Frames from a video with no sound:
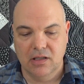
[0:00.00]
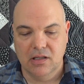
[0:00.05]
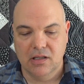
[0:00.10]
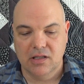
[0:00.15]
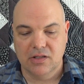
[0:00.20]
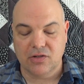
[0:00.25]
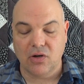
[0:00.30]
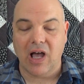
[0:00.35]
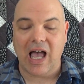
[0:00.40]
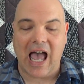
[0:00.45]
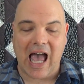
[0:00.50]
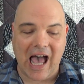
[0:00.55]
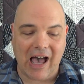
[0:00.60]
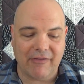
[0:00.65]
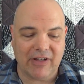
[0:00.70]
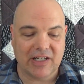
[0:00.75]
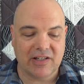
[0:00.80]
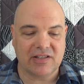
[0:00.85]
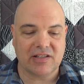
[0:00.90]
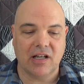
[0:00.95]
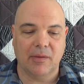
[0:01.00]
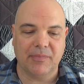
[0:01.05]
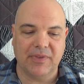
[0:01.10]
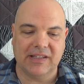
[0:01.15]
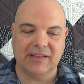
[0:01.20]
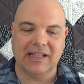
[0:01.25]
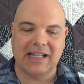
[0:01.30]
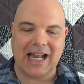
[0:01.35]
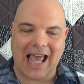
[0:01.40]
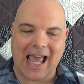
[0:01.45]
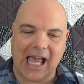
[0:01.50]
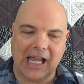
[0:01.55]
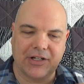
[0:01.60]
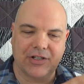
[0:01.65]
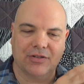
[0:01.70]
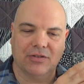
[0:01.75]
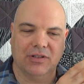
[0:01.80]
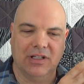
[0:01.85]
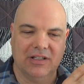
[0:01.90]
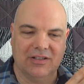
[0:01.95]
So having something that
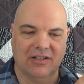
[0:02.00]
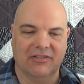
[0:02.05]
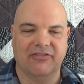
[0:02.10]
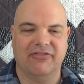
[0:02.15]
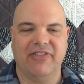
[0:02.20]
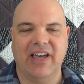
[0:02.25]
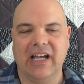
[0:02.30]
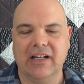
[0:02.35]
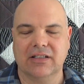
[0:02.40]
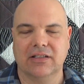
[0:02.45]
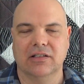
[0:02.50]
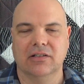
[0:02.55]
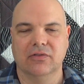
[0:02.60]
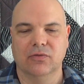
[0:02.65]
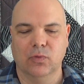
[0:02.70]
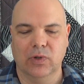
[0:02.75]
actually is effective